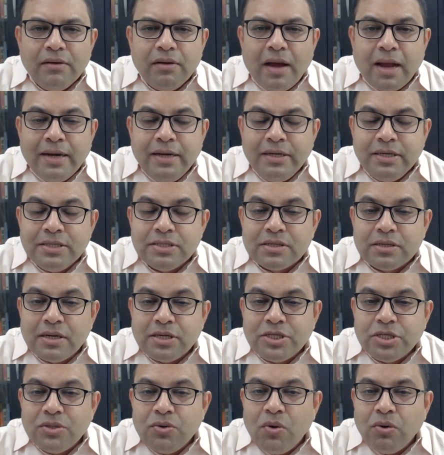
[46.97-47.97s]
and it is
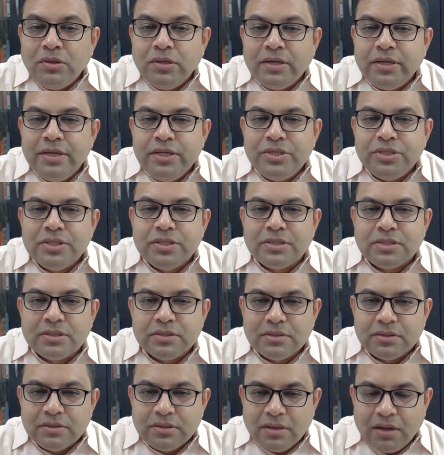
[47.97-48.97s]
crushing all the creatures
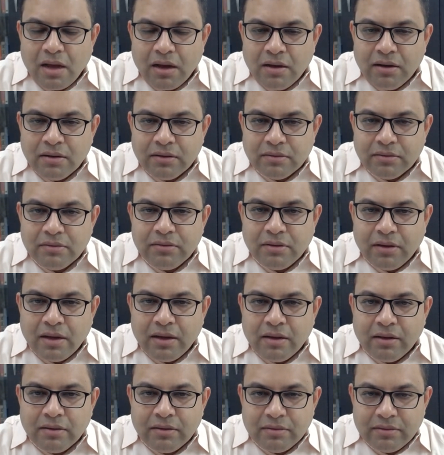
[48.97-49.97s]

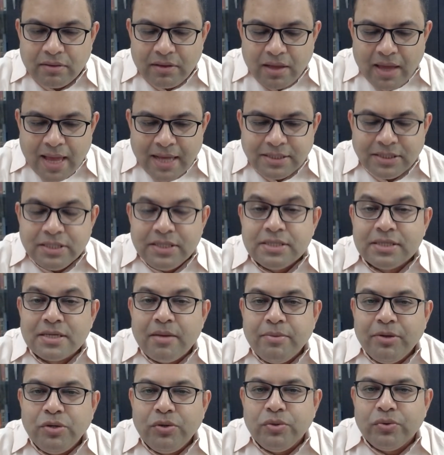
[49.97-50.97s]
as it is
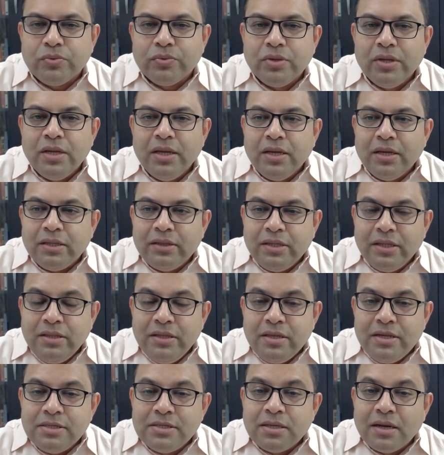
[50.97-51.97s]
coming to you. Then
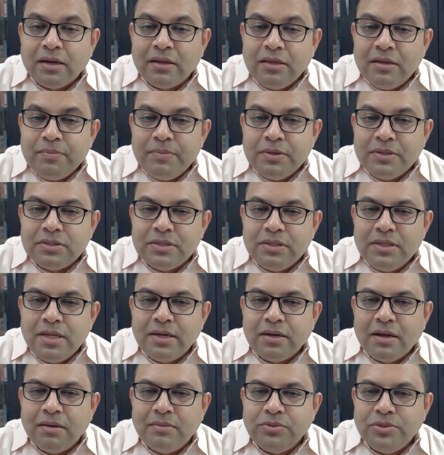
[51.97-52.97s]
there is another person
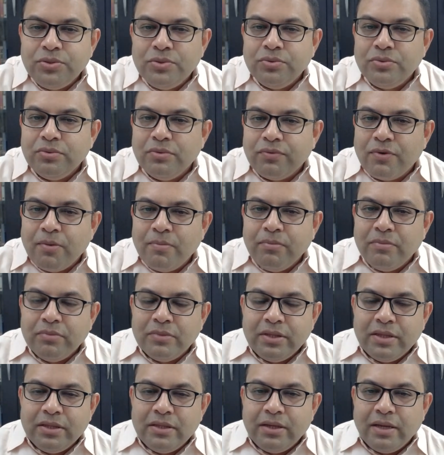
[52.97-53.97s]
that comes to you from
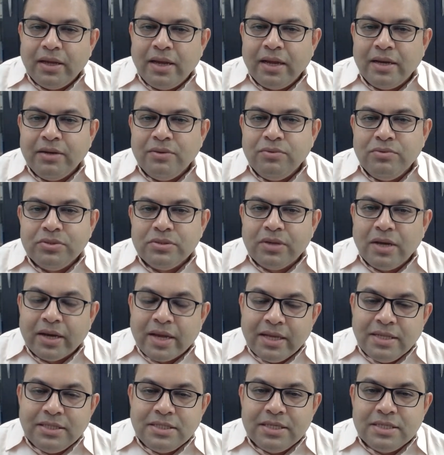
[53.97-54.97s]
and who
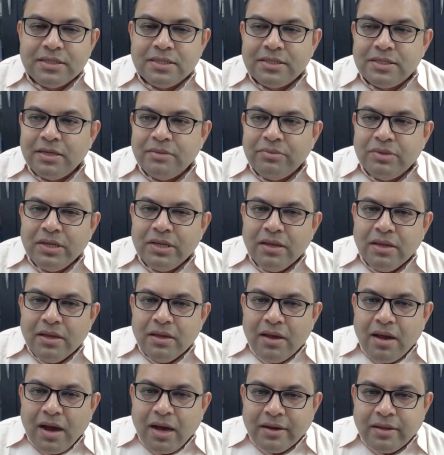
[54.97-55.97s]
again says the same thing,
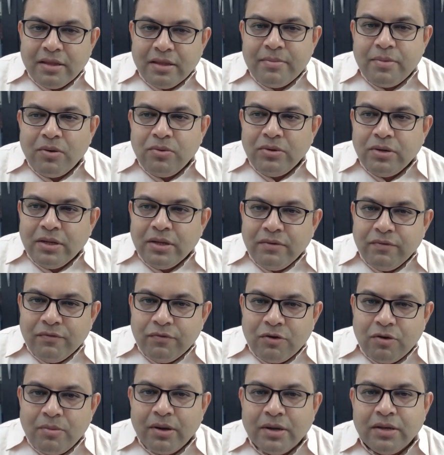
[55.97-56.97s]
another mountain
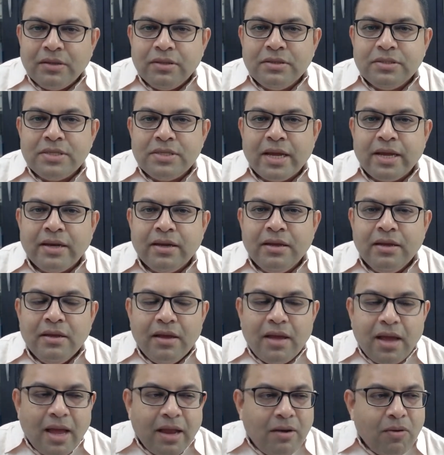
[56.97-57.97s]
from another side,
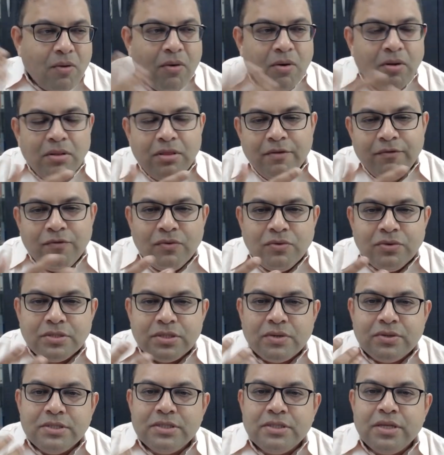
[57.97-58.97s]
and all the four
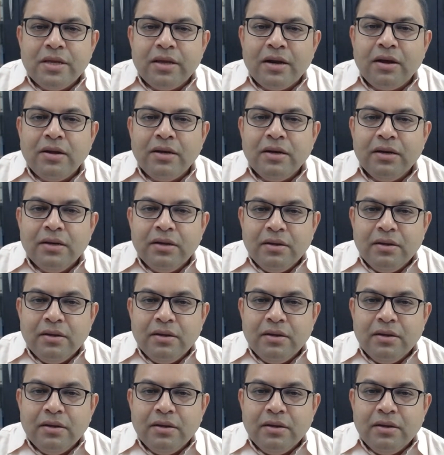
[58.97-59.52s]
sides there are